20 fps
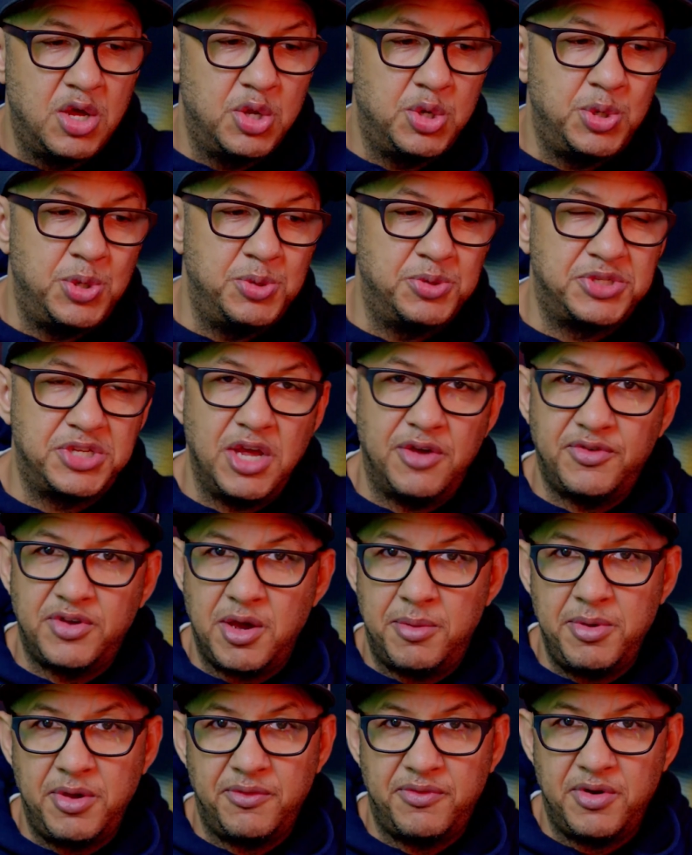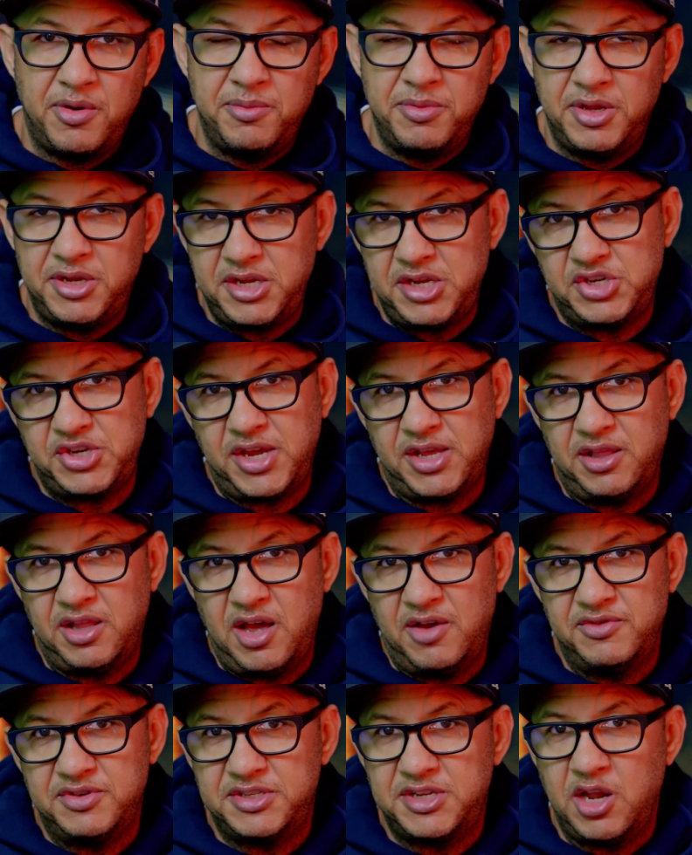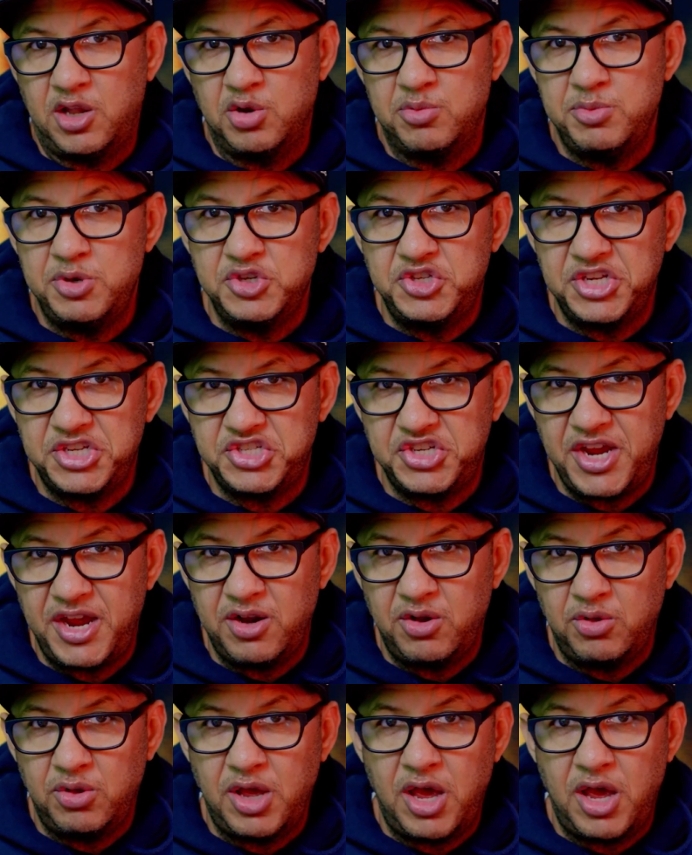new stuff coming from the DJ Love Stellar Music channel.